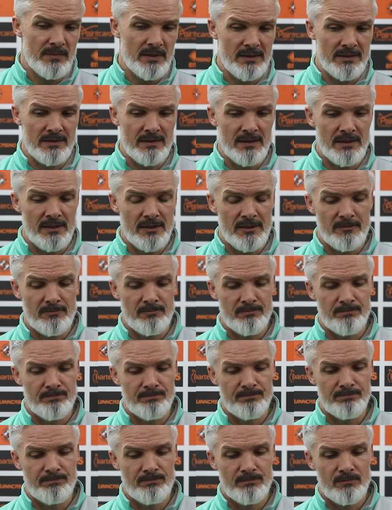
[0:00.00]

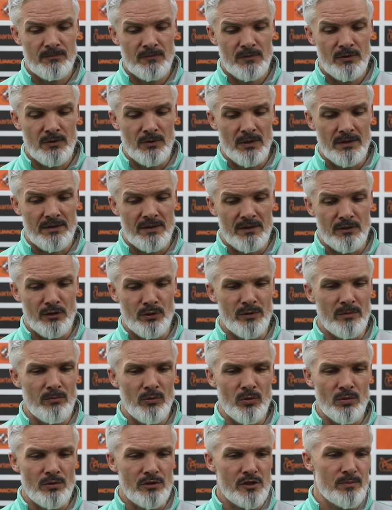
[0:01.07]
And, I think Louis
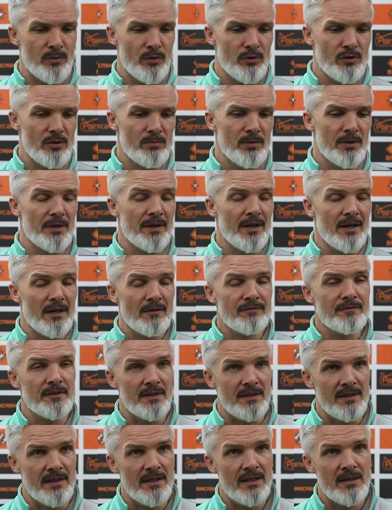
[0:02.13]
Moult spoke about it
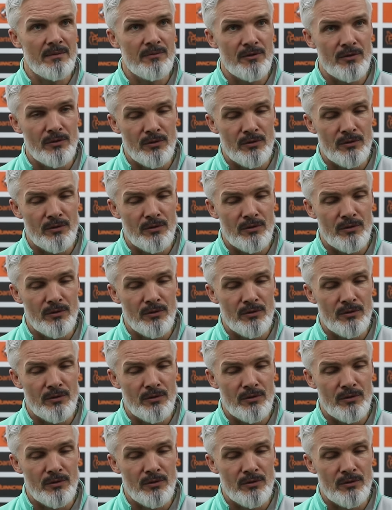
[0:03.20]
after the game.